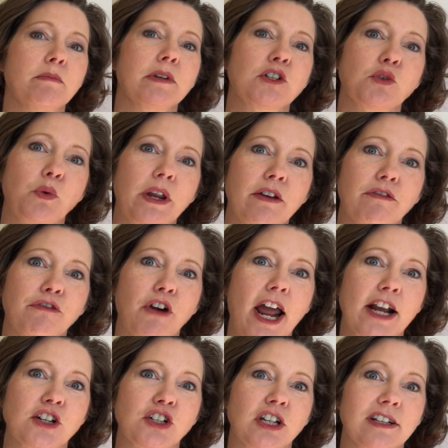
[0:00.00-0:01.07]
between
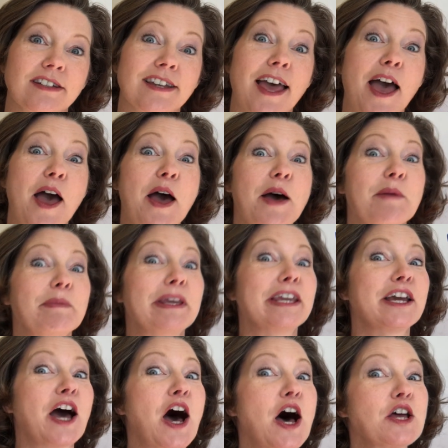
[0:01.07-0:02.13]
fractions.
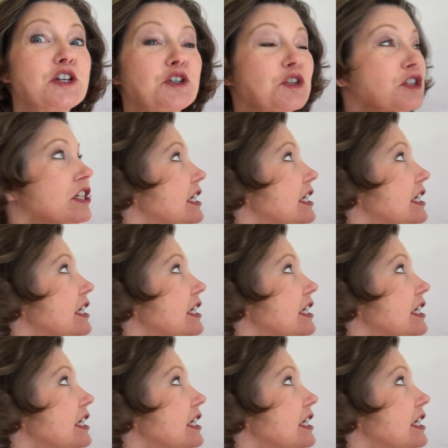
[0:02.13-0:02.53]
Because you're